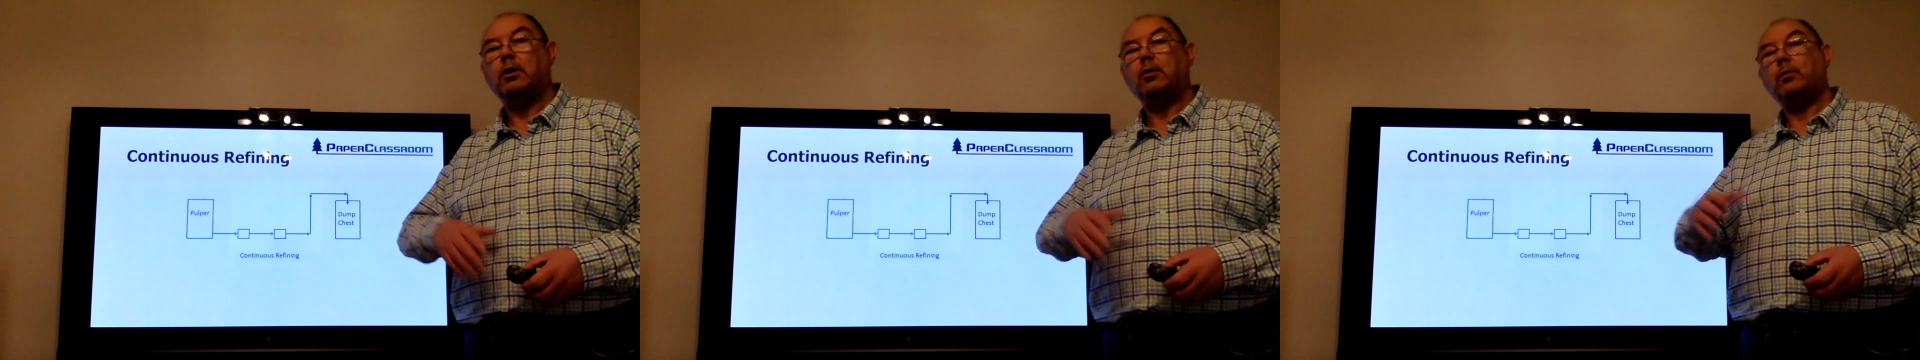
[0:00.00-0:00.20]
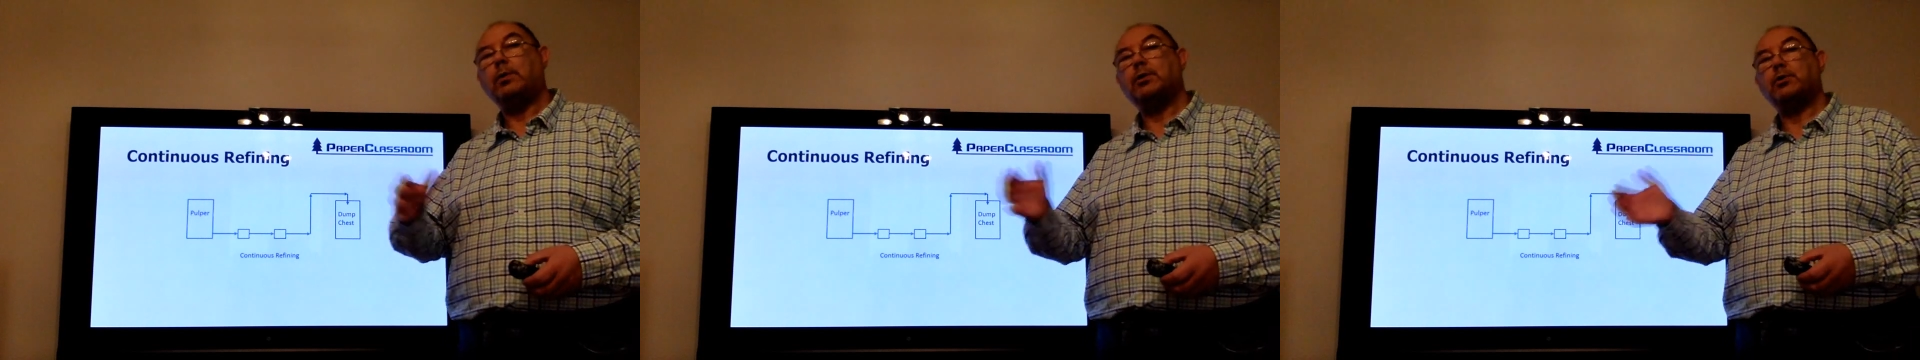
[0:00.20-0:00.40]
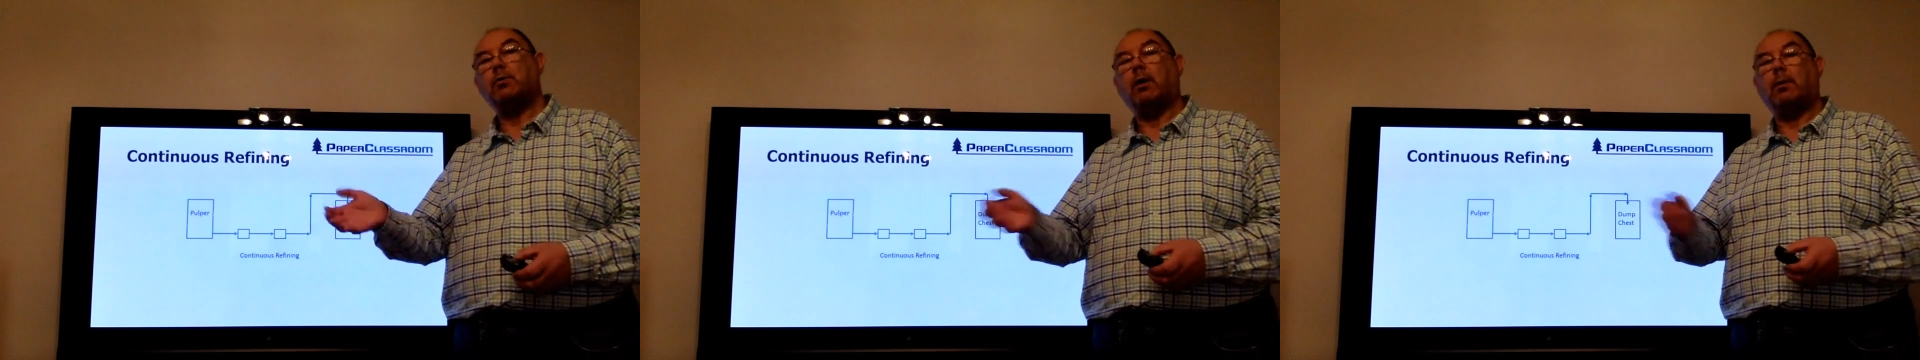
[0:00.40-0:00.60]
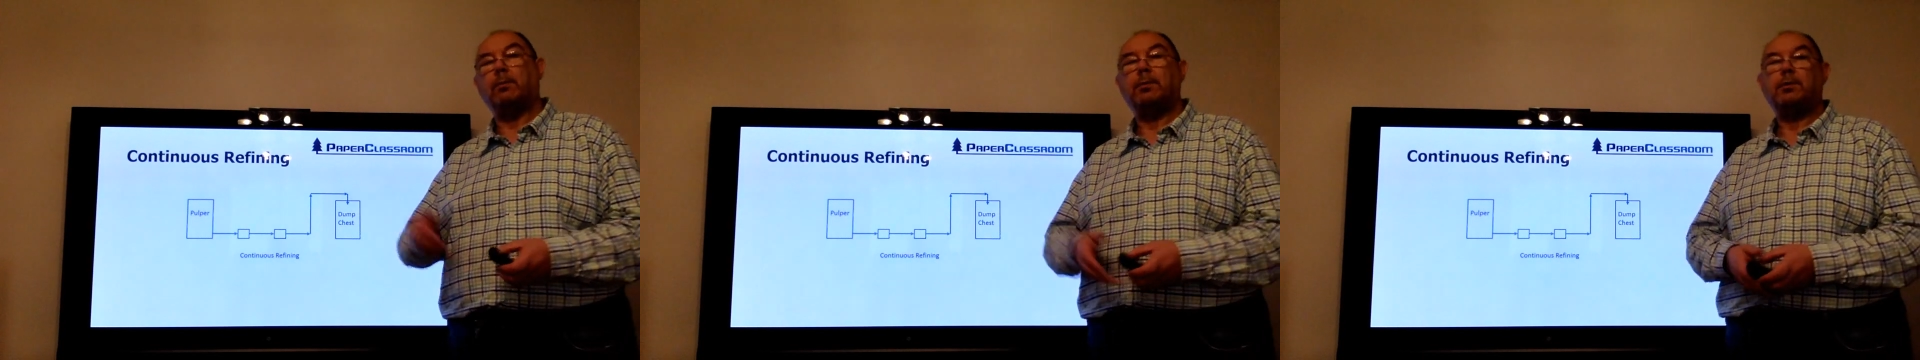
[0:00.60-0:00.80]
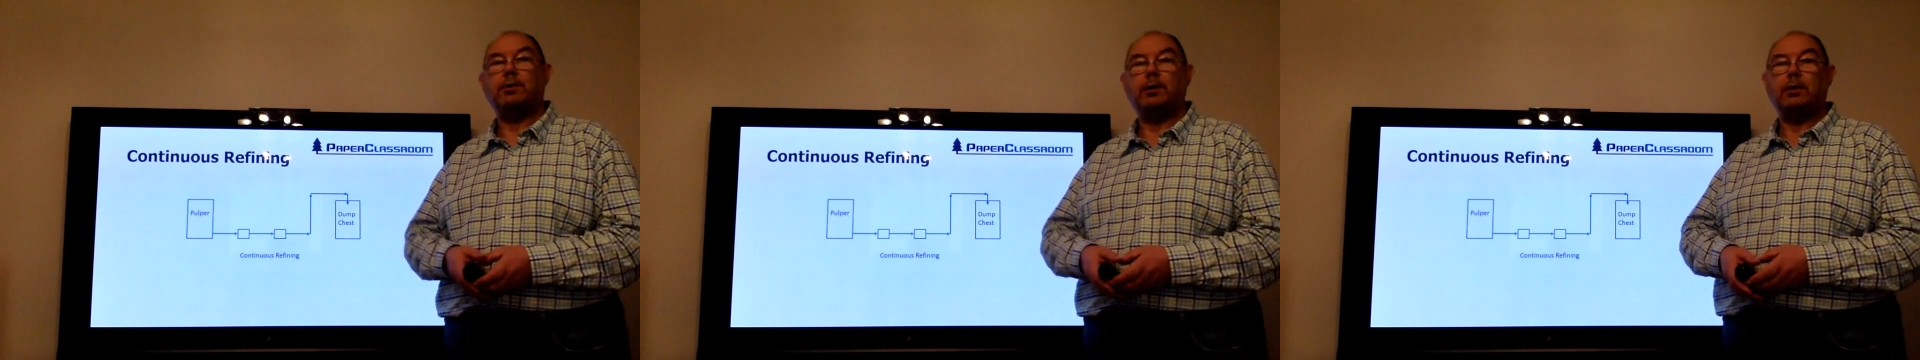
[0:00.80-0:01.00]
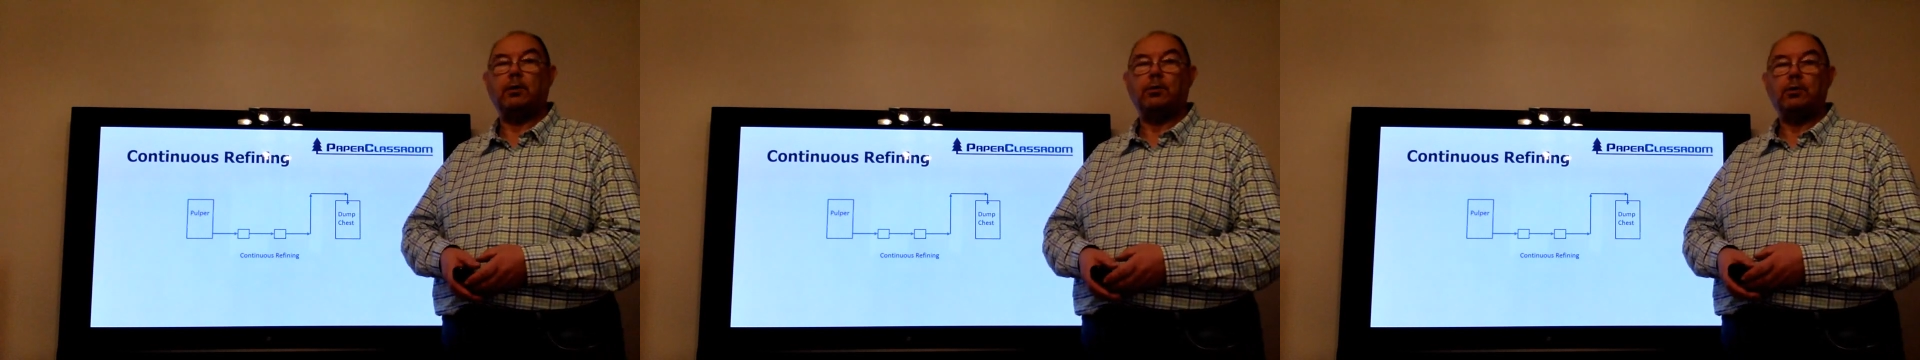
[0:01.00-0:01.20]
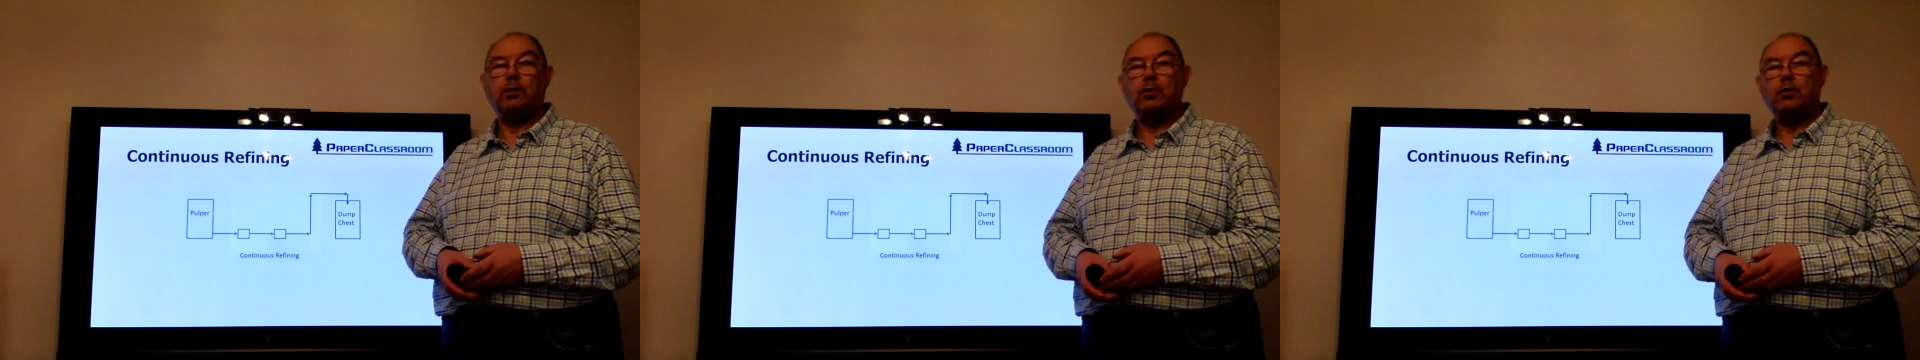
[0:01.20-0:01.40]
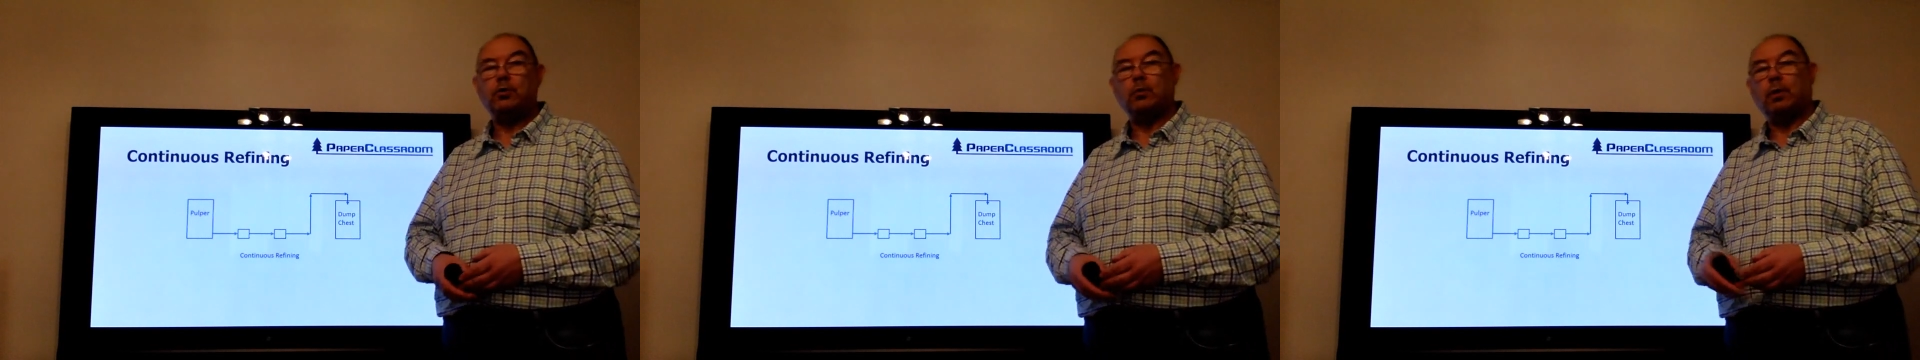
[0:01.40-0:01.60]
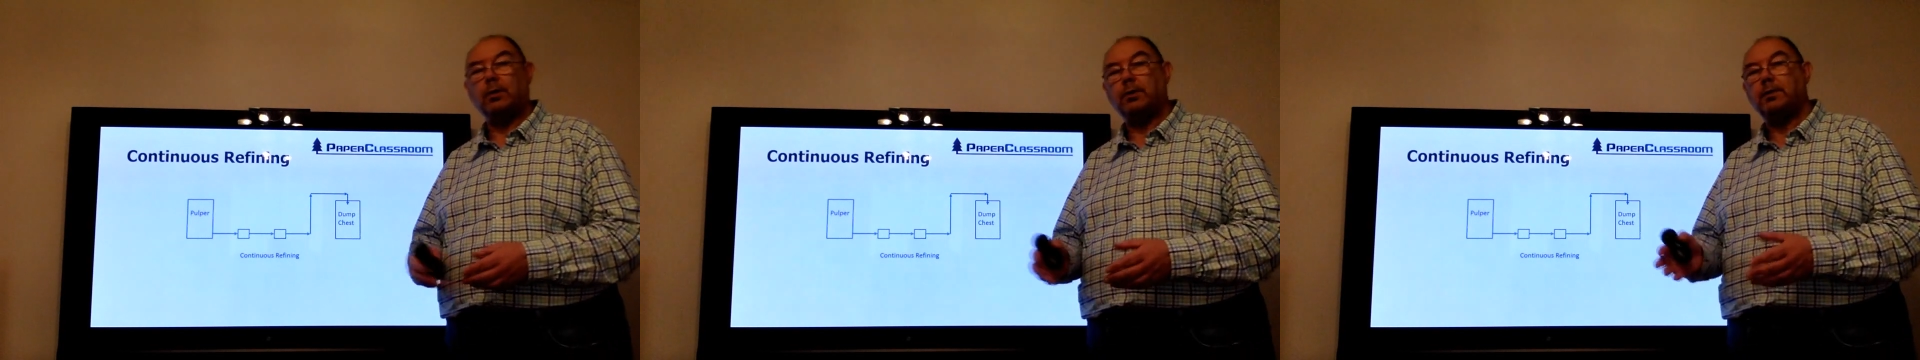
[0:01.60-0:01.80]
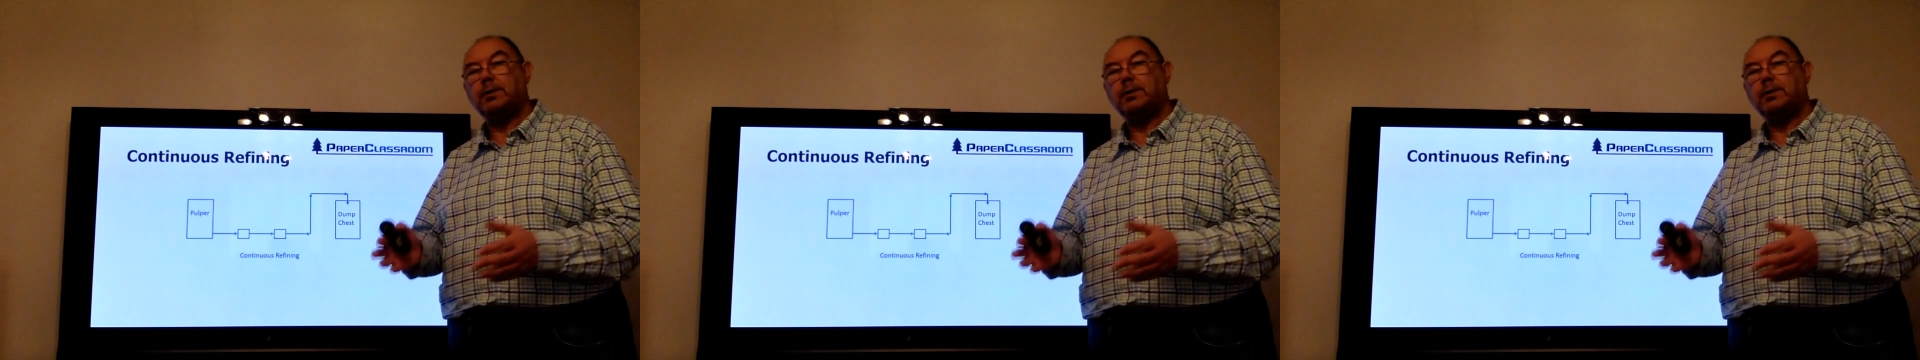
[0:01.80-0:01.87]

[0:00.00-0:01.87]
we swap to the unused one,